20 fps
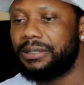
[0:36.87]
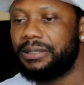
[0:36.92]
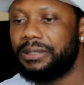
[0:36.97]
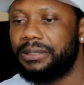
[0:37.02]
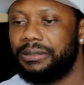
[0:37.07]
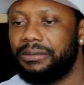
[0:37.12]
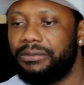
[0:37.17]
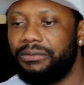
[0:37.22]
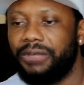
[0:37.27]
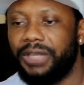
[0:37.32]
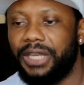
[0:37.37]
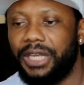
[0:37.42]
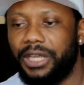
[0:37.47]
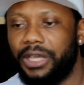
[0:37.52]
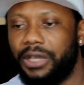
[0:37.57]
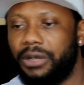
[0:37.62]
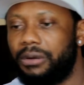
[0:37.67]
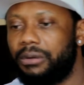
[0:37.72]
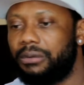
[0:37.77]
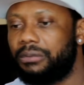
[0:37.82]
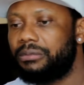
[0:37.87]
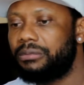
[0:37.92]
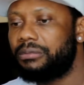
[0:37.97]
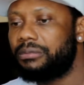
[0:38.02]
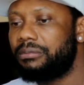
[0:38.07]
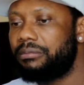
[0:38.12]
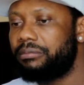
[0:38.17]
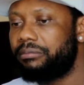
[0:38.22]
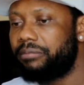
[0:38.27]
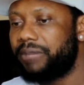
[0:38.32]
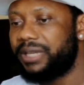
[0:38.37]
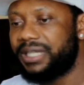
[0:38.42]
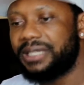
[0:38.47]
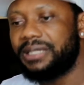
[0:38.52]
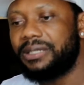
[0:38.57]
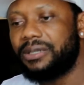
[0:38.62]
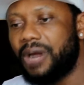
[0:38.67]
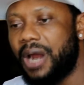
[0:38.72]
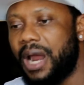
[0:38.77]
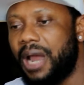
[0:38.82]
video Messing
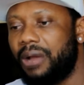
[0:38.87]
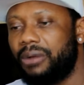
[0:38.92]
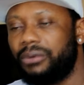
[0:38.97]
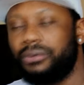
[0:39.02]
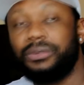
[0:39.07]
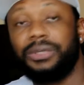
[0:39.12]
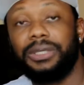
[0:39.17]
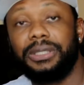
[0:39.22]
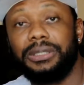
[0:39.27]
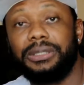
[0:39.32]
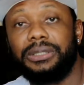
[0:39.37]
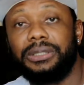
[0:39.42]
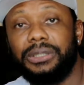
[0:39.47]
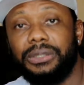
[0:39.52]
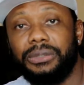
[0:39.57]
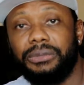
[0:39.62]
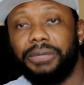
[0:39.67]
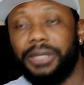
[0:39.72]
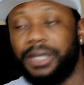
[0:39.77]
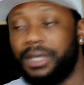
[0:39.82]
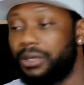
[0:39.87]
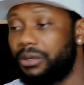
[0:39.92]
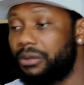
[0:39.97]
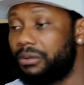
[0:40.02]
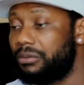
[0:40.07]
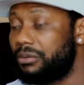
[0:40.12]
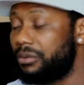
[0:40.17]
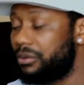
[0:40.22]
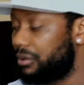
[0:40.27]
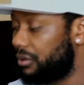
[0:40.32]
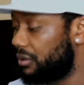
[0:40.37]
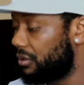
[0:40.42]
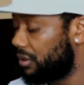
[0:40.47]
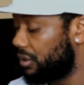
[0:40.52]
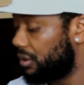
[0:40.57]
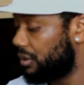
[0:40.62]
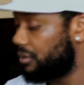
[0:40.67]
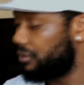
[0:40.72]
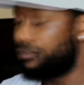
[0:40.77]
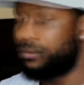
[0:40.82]
Around in the Studio.
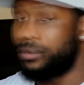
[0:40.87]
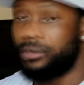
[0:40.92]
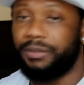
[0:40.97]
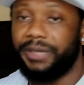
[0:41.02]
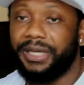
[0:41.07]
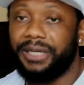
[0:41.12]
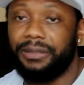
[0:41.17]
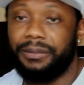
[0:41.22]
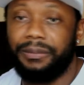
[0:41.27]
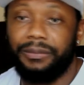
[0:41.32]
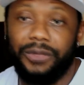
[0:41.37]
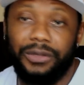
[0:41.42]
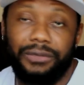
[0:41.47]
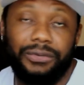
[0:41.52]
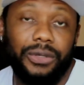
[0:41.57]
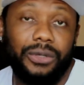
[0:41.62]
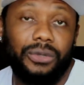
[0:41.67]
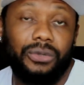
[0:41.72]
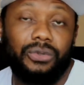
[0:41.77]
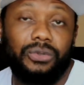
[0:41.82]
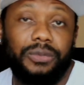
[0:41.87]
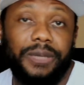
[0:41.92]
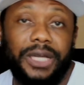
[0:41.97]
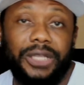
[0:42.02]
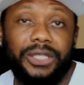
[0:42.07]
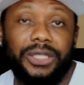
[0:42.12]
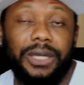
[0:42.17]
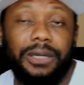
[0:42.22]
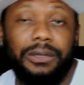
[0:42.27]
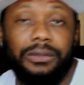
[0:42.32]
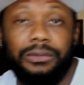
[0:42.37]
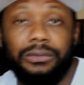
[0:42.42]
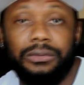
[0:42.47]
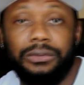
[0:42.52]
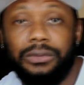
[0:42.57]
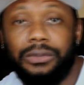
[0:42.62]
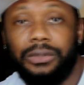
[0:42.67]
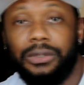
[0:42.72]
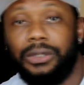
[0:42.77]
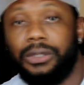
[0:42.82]
You feel me? If you're new to my channel,
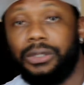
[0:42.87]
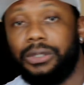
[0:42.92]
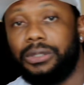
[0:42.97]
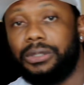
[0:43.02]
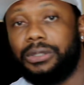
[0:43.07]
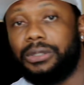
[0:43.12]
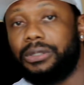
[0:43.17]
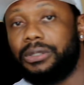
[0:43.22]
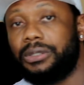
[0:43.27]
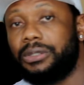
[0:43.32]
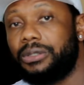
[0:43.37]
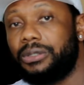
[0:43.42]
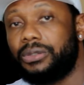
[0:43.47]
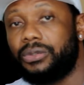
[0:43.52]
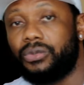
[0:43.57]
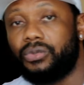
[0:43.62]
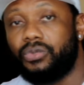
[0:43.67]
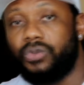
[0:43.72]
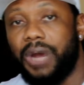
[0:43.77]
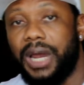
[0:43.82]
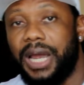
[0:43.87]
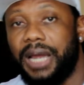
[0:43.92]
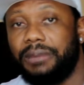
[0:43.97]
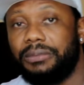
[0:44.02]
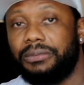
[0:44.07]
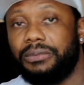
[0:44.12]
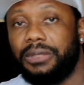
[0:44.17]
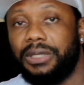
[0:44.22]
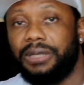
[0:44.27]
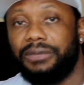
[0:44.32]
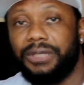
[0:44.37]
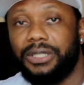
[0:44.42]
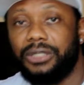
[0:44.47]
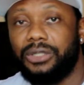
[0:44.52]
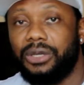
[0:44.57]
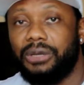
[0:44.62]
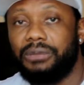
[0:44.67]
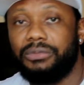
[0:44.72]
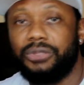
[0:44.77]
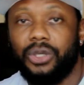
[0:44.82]
subscribe, give it a
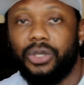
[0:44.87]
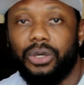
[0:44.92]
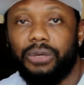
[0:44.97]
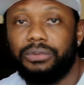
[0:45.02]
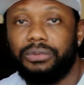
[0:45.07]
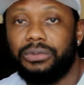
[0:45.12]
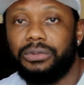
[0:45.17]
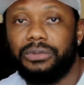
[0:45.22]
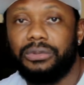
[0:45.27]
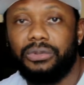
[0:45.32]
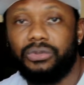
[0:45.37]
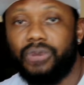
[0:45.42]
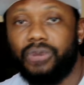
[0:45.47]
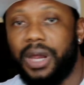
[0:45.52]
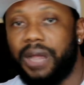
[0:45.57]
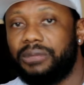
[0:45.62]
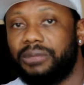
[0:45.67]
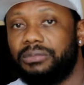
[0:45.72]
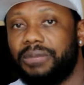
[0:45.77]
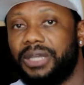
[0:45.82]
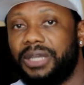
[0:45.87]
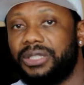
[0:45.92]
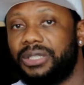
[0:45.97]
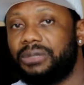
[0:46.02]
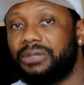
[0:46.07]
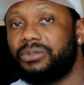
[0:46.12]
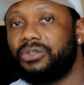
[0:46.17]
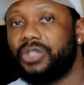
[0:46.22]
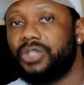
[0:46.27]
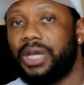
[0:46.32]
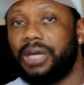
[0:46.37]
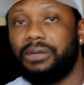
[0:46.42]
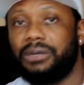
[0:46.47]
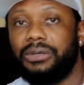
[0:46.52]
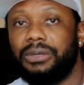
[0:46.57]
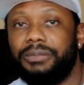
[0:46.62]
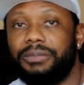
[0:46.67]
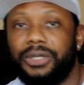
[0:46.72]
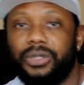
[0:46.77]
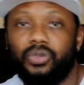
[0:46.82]
thumbs up, subscribe to my second channel
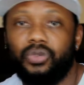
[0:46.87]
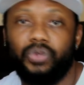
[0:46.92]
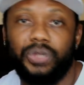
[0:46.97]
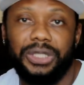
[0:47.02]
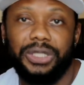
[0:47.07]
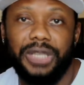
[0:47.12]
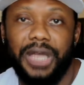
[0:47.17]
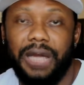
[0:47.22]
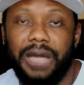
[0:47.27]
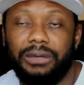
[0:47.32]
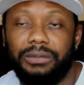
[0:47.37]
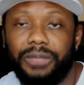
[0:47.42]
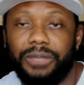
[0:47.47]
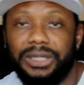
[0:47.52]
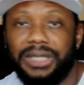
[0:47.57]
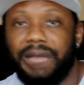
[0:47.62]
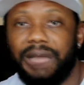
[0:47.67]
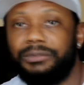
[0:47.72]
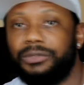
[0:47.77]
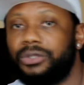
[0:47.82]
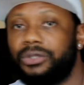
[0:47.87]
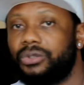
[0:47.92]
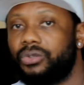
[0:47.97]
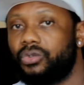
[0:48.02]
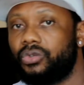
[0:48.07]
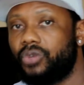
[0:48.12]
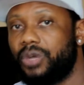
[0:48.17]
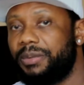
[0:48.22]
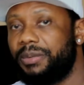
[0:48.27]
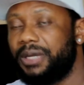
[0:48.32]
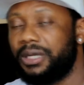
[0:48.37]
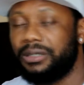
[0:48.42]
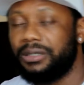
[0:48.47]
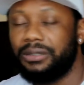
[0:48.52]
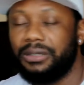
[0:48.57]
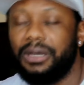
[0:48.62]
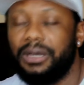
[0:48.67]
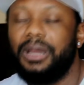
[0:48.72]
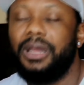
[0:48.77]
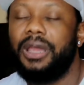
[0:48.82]
and my Twitch channel because I'll be streaming
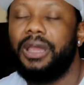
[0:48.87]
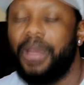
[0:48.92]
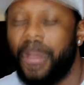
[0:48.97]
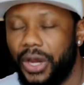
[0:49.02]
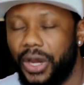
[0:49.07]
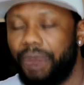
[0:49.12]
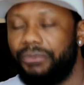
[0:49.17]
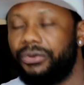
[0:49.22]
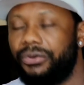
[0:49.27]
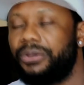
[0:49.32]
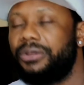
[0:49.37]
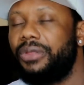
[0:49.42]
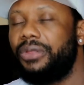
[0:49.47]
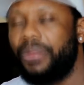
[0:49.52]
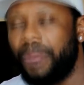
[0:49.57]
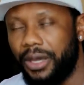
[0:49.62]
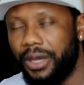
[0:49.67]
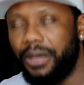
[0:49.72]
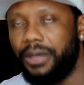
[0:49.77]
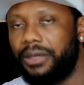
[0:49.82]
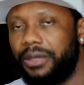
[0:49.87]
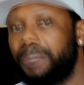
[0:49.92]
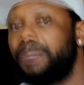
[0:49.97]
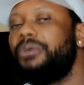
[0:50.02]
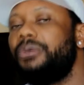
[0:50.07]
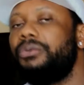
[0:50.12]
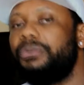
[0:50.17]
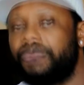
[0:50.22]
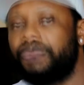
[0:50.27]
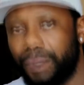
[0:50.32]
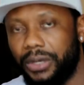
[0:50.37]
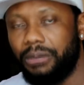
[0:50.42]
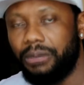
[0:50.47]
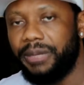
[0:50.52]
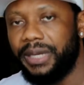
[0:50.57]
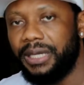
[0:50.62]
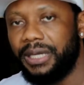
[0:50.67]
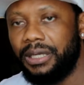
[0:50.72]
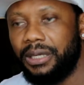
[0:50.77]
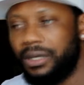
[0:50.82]
every day. You feel
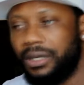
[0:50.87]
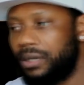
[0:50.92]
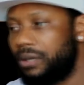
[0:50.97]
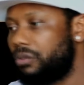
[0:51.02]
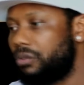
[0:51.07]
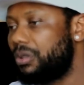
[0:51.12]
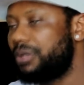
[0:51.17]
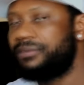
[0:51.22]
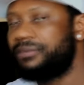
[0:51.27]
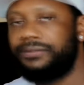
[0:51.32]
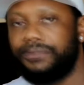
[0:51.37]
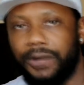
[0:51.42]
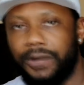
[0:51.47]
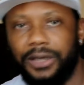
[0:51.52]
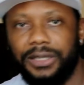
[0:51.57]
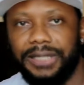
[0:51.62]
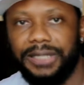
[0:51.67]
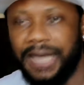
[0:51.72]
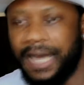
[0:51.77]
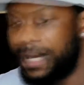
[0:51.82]
me? With Fortnite.